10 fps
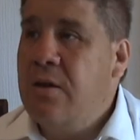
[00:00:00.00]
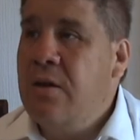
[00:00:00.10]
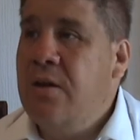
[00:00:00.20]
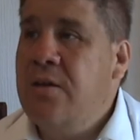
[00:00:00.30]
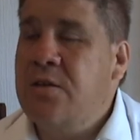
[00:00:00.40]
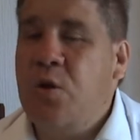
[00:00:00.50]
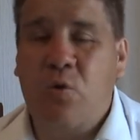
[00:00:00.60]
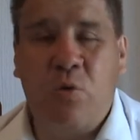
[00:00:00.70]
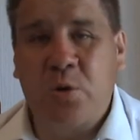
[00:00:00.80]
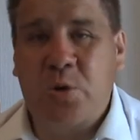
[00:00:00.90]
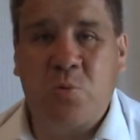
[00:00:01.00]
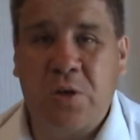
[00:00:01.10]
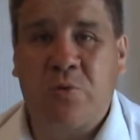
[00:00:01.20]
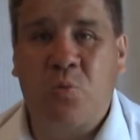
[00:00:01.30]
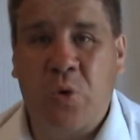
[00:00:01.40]
It's not wrong to
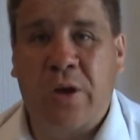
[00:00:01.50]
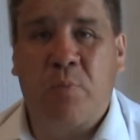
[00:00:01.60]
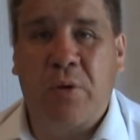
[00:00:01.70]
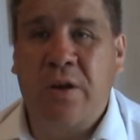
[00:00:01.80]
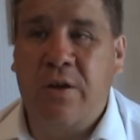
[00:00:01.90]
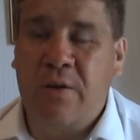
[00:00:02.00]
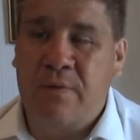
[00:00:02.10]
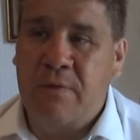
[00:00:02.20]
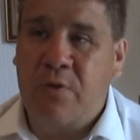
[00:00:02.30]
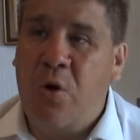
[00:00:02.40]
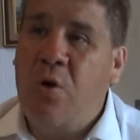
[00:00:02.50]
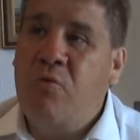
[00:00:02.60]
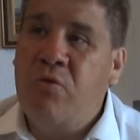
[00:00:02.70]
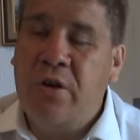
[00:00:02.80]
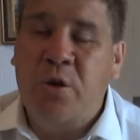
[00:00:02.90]
read Wikipedia if they've
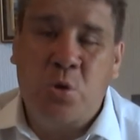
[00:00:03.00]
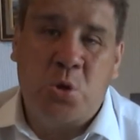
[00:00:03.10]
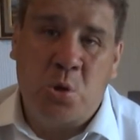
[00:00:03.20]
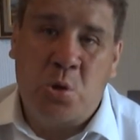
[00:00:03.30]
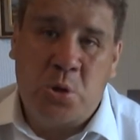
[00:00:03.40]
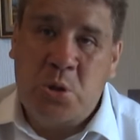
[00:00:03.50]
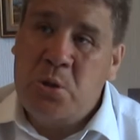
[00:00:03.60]
got really good sources,